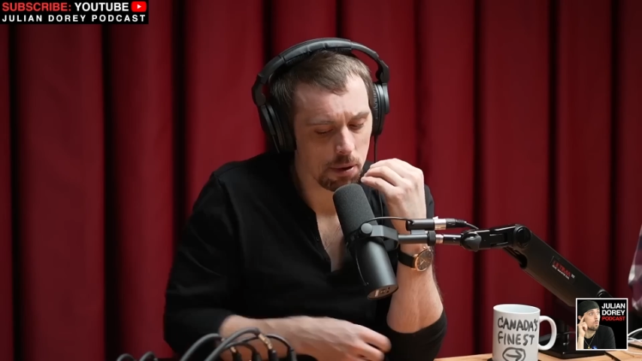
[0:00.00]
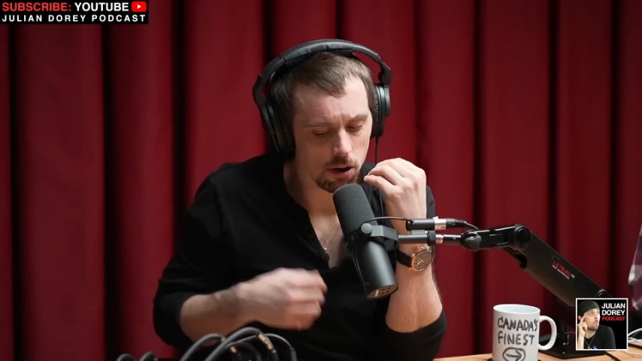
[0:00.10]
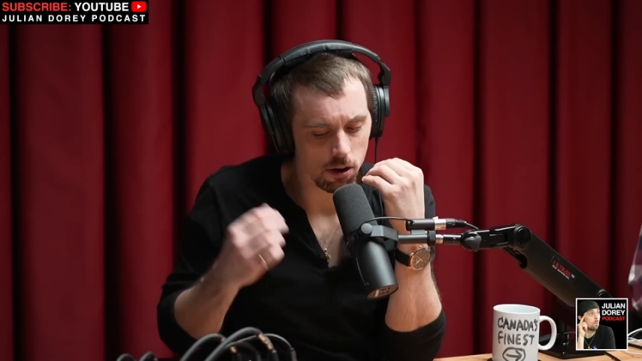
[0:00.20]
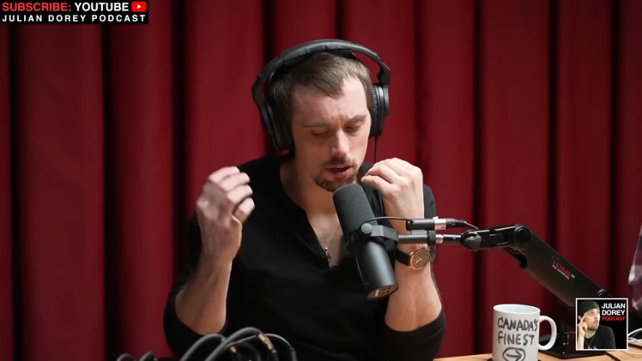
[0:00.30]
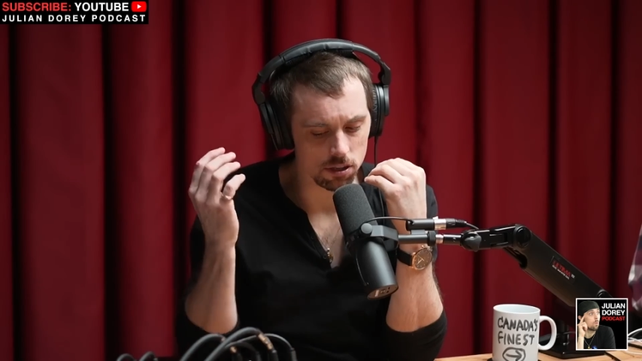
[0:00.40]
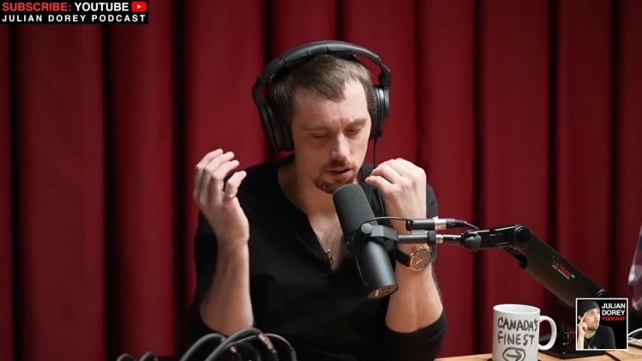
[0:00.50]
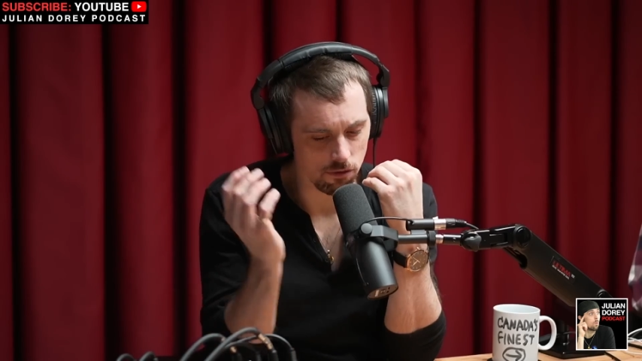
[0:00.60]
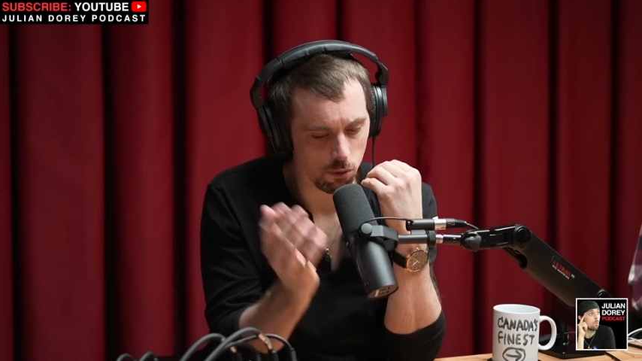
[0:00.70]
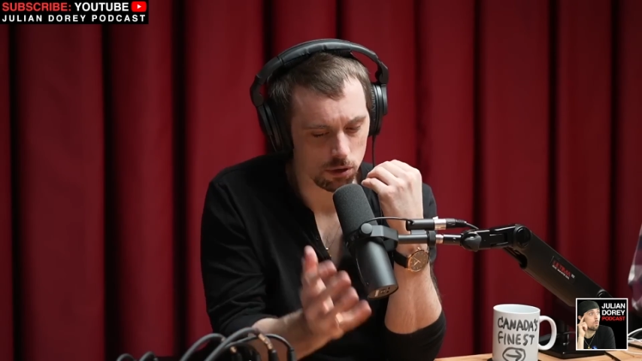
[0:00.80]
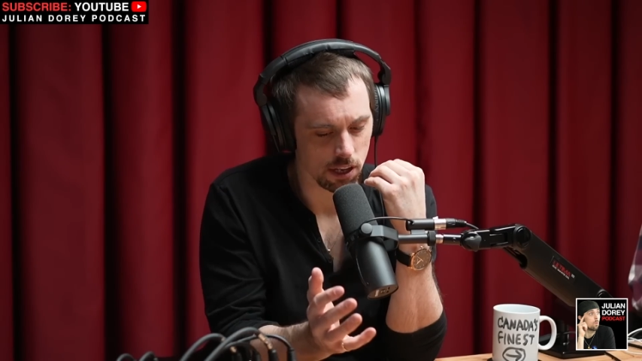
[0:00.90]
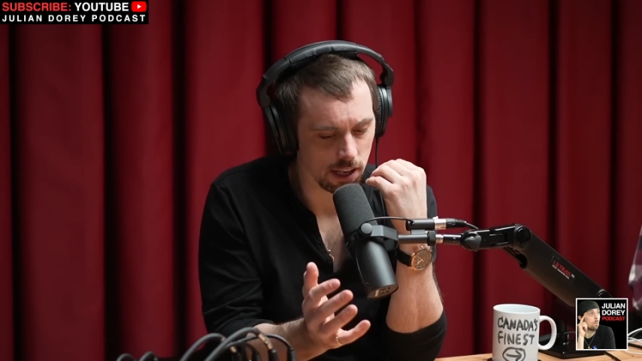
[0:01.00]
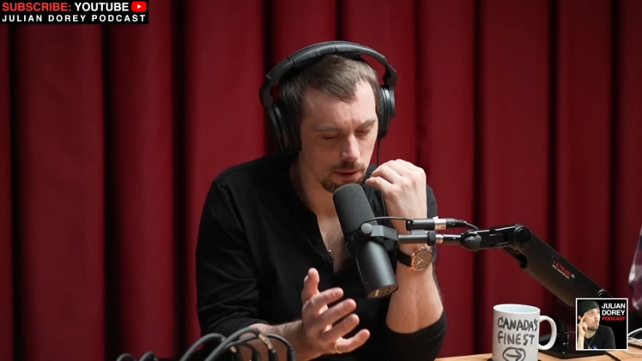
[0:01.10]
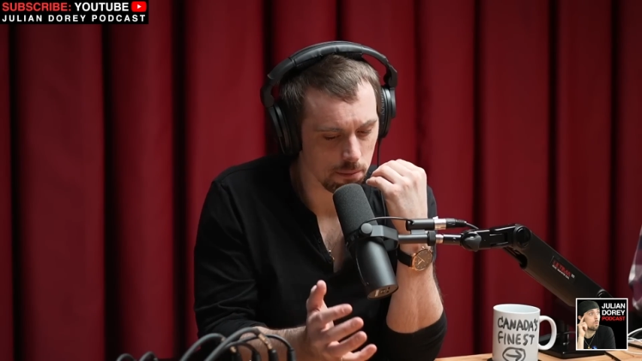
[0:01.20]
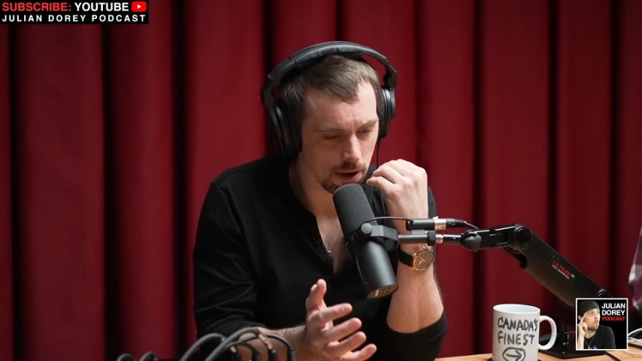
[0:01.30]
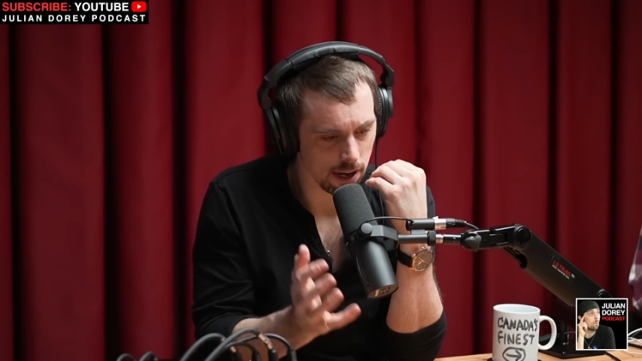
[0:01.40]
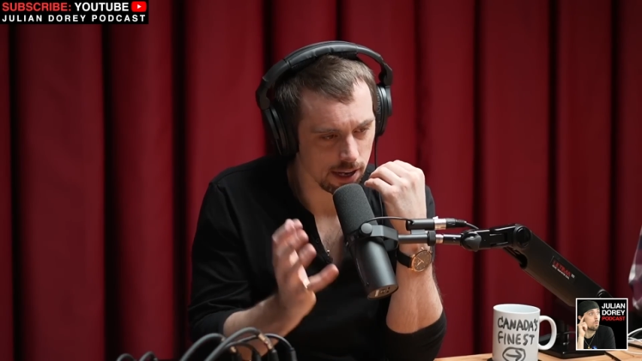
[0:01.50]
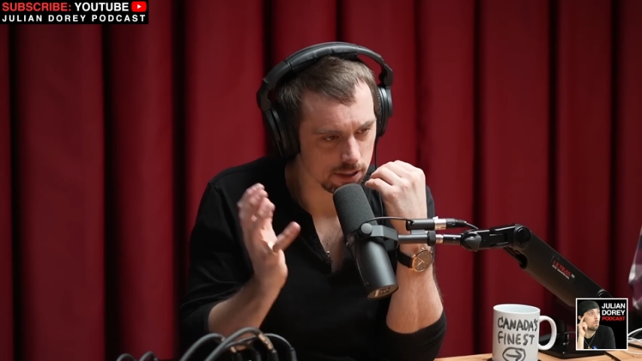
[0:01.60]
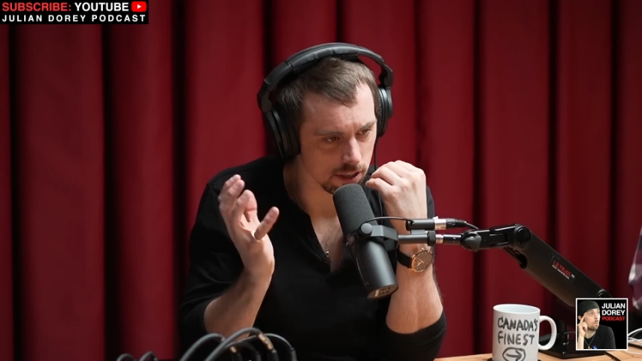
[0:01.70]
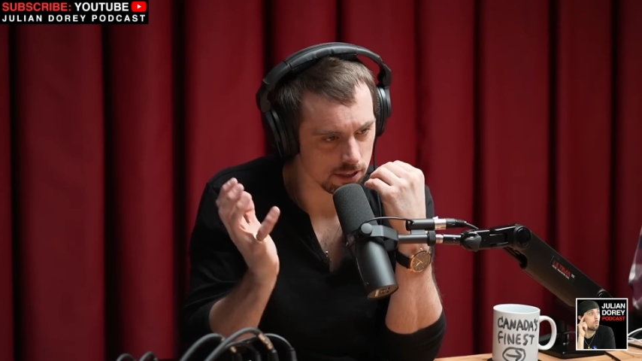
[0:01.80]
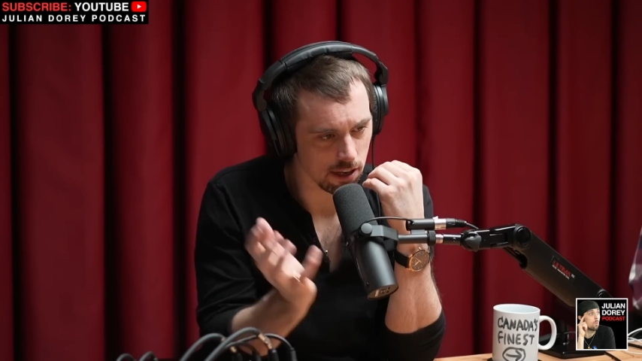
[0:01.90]
because the force of the impact
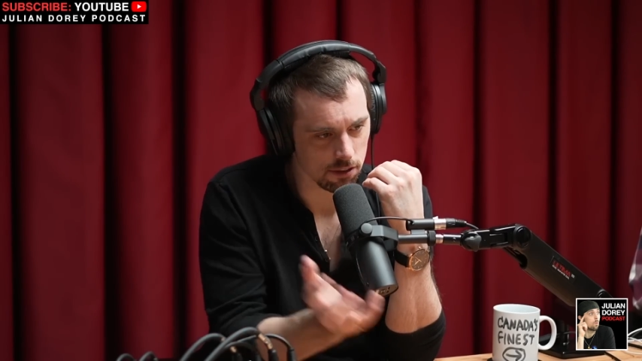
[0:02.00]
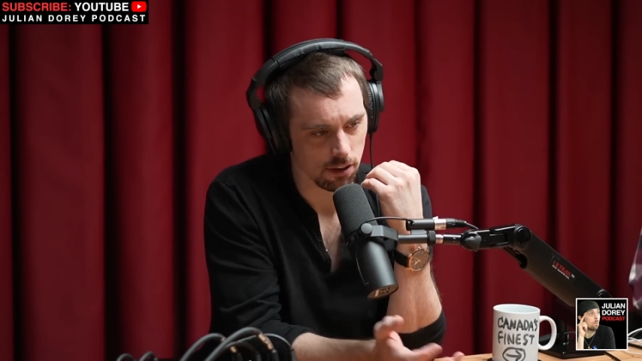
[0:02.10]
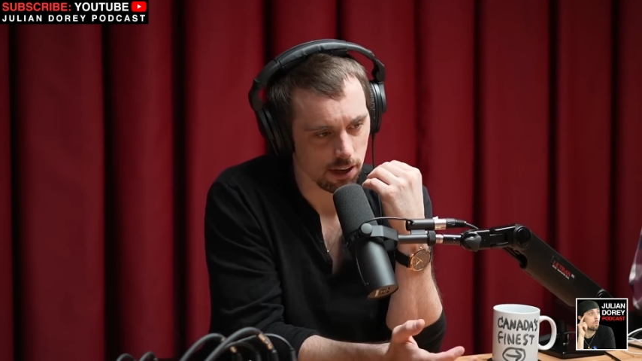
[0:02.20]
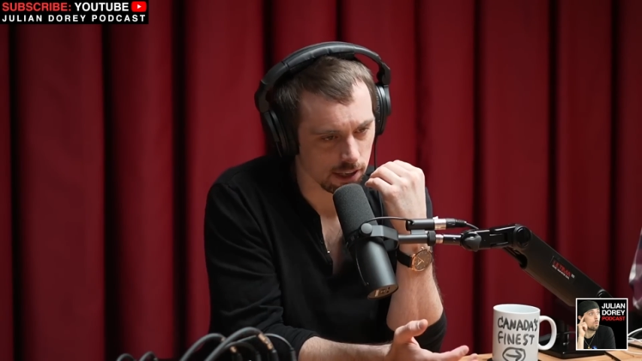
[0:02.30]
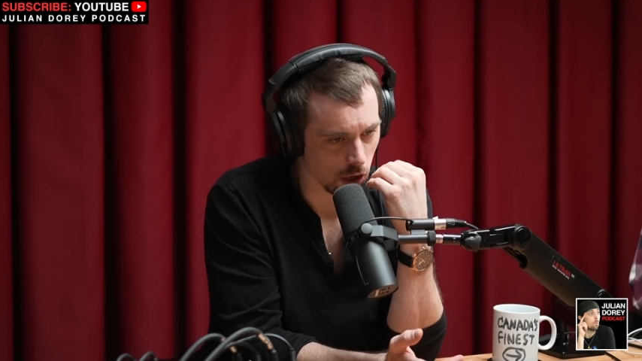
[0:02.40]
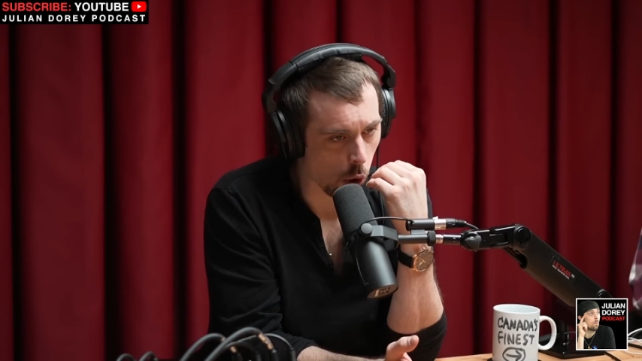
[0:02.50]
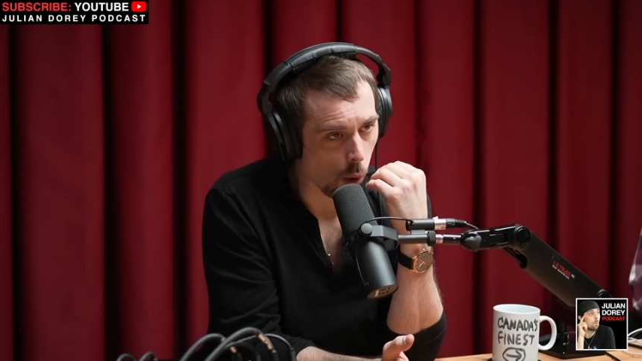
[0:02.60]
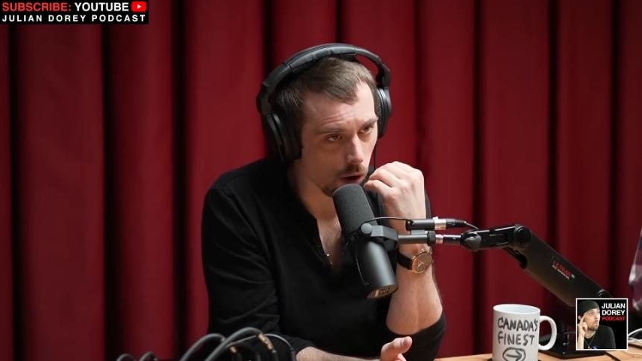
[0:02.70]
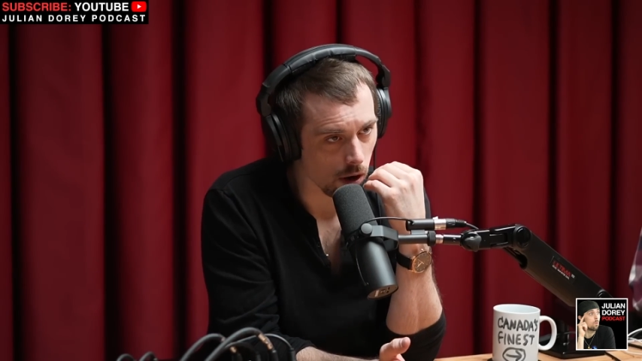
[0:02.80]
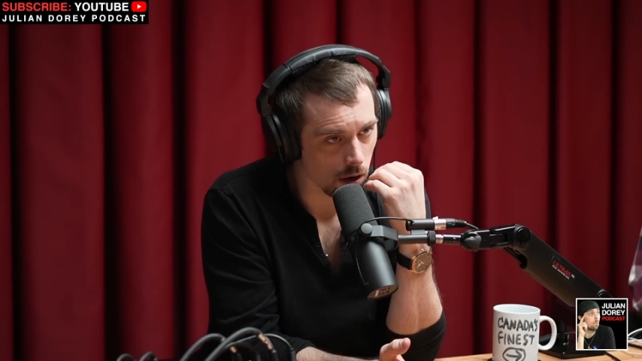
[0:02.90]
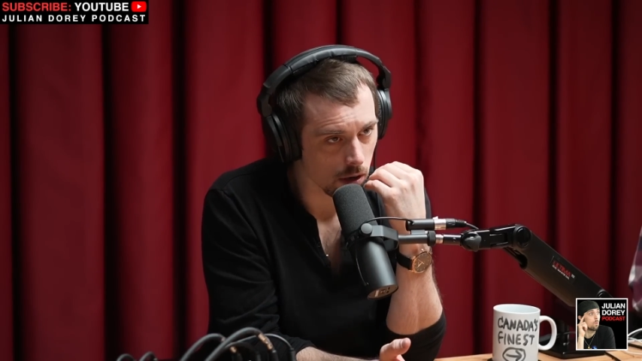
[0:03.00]
gets it down to like the core?